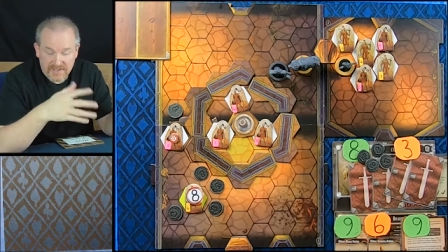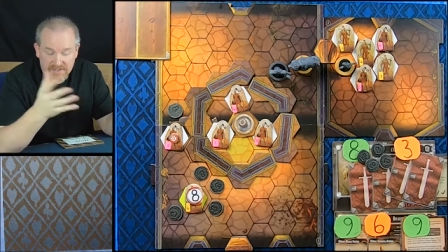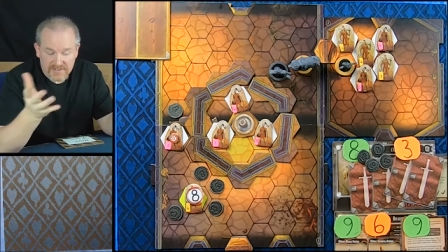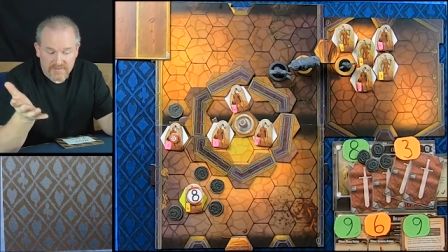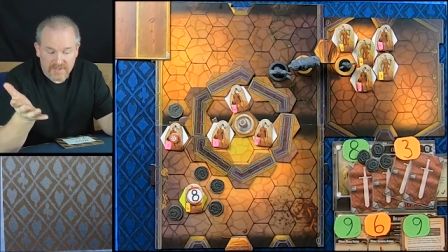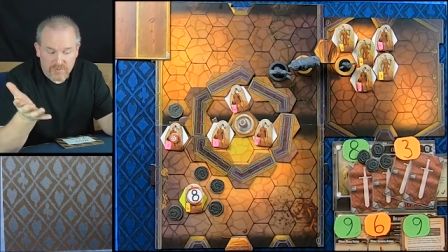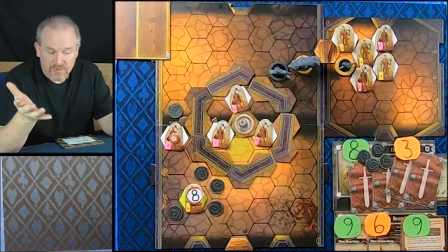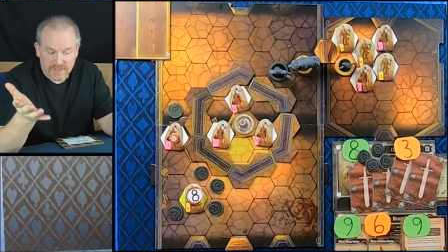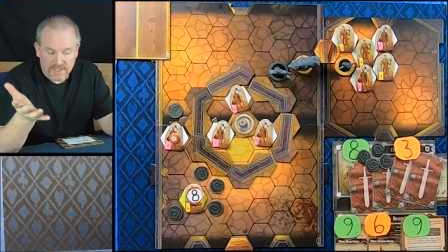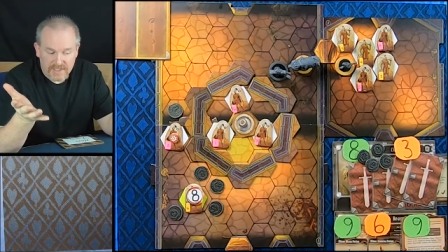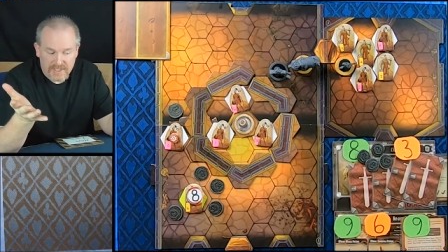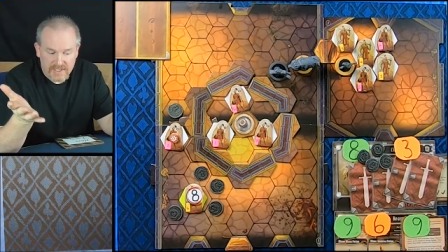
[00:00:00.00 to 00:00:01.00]
because if they weren't
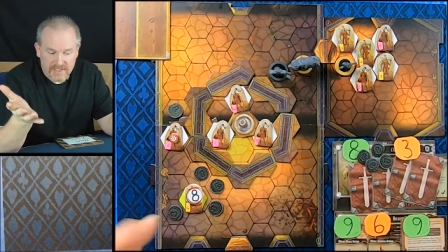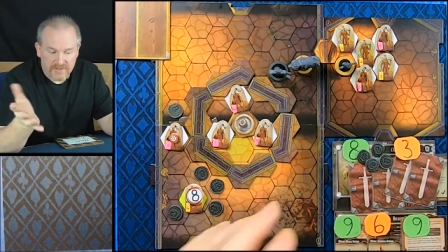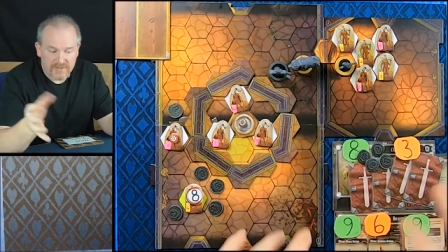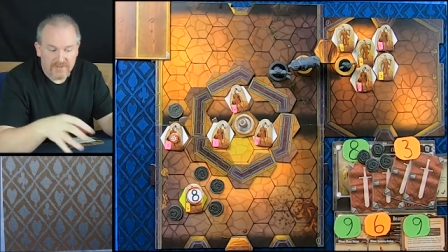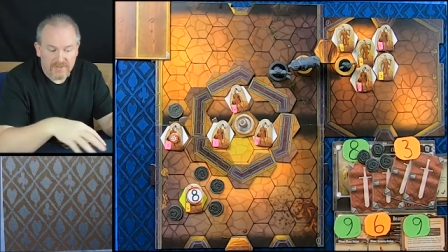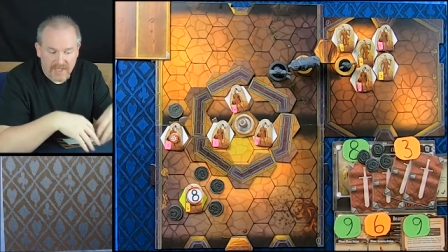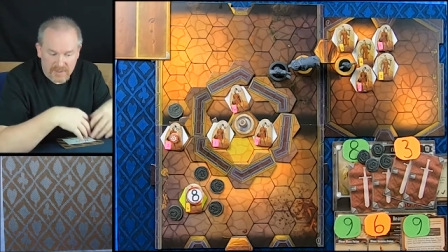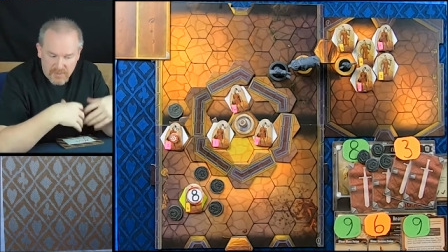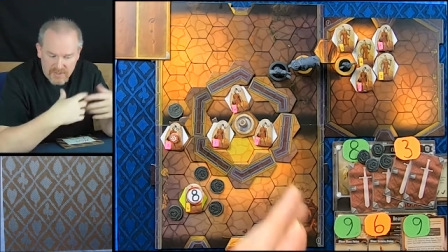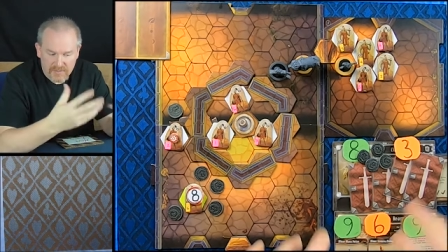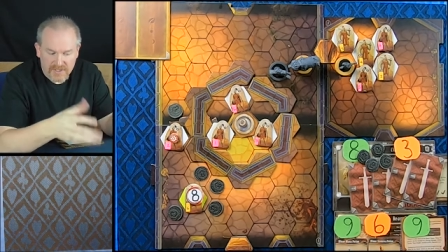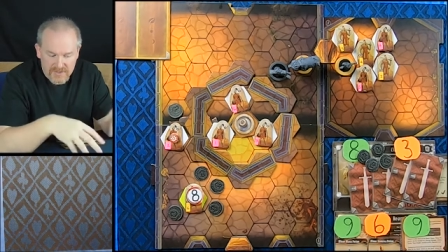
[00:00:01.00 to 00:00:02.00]
going to heal, I pretty
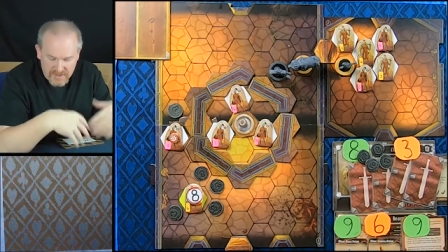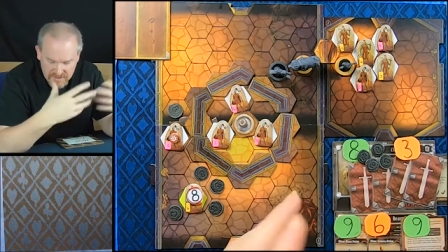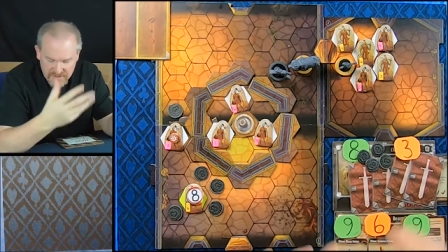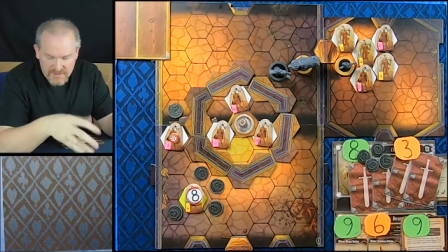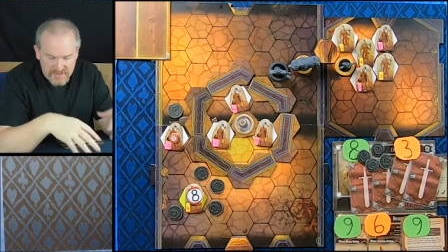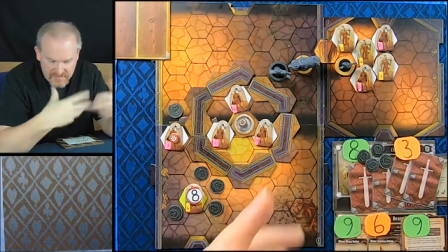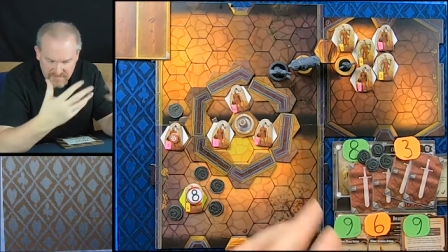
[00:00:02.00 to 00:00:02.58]
much could just